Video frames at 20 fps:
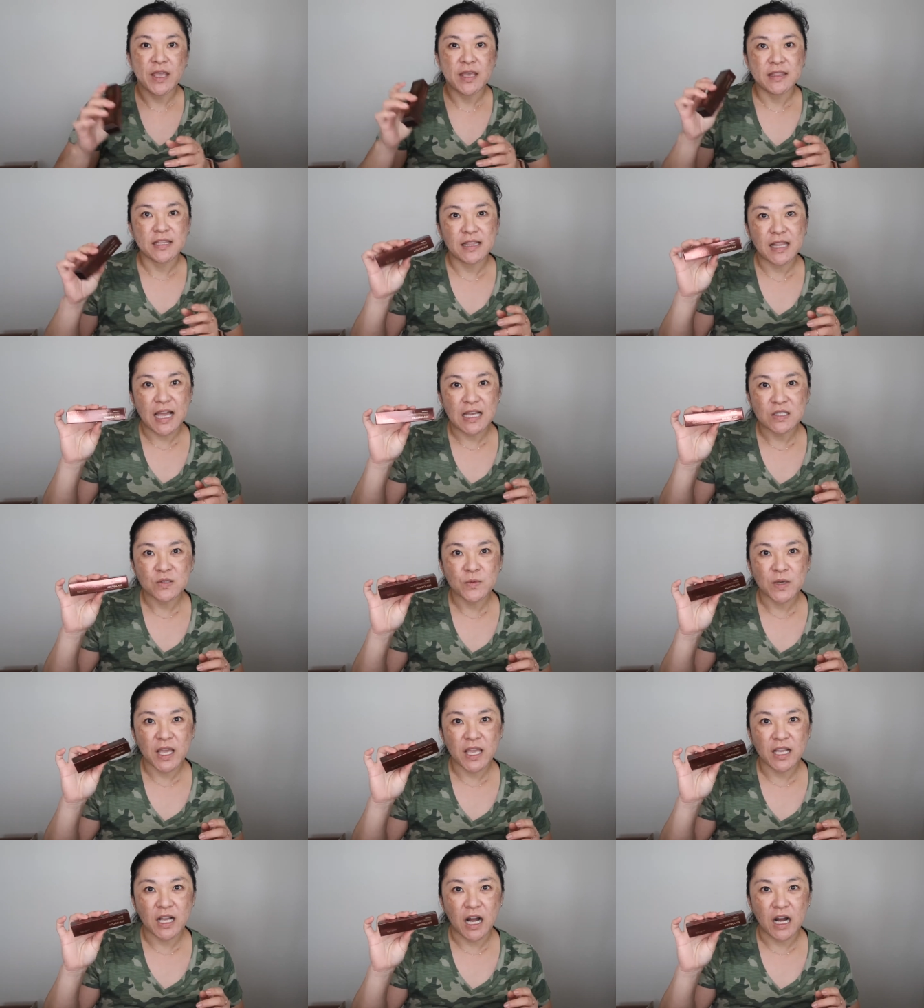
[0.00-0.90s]
The last one
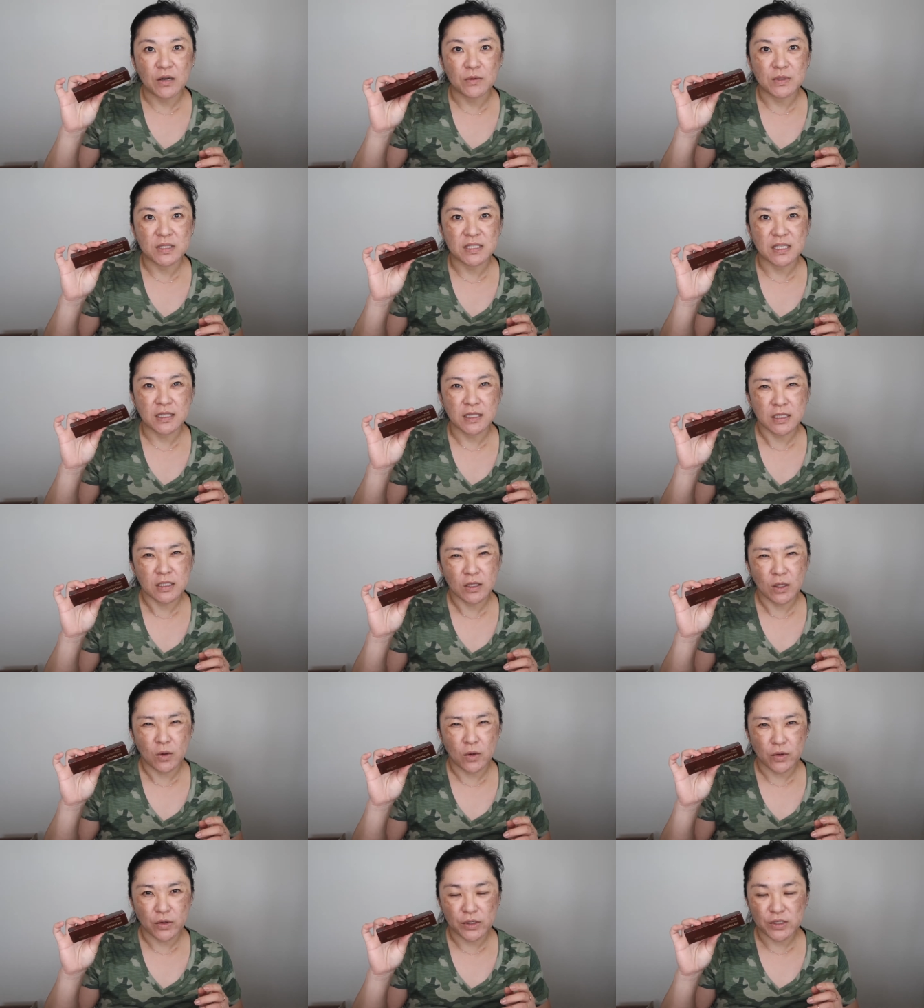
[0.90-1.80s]
I got was a little
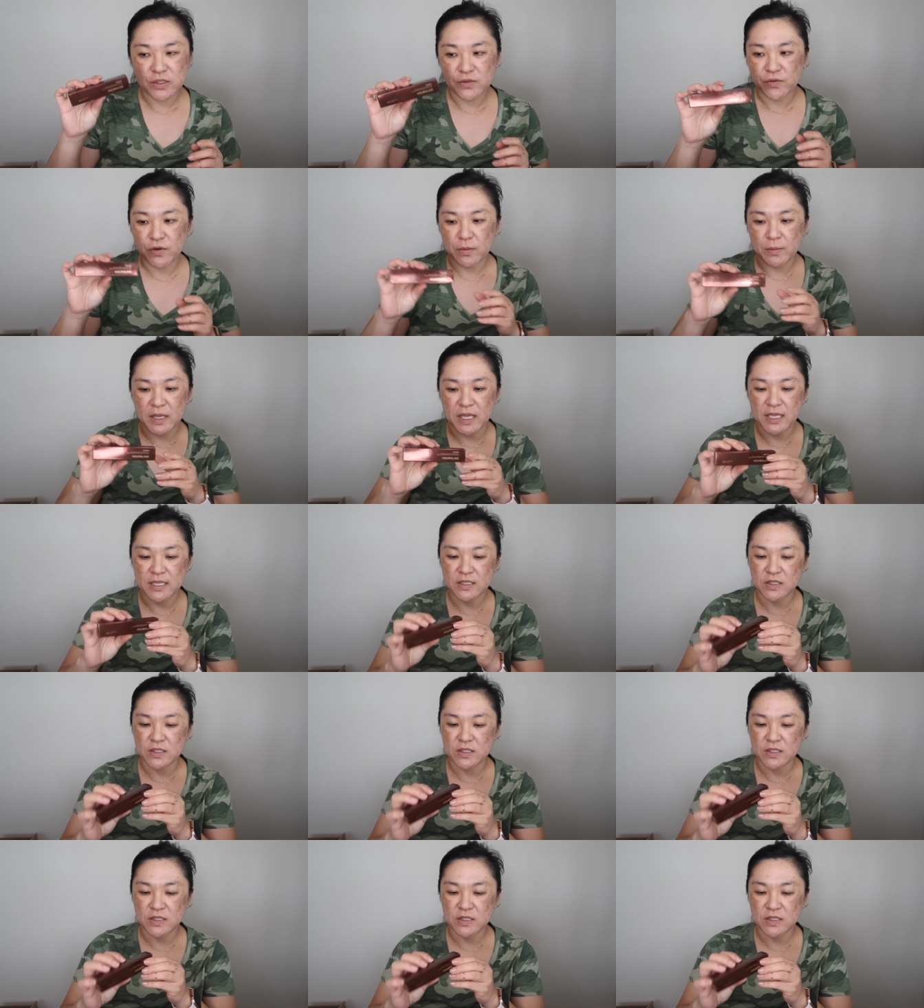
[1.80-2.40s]
orange for me,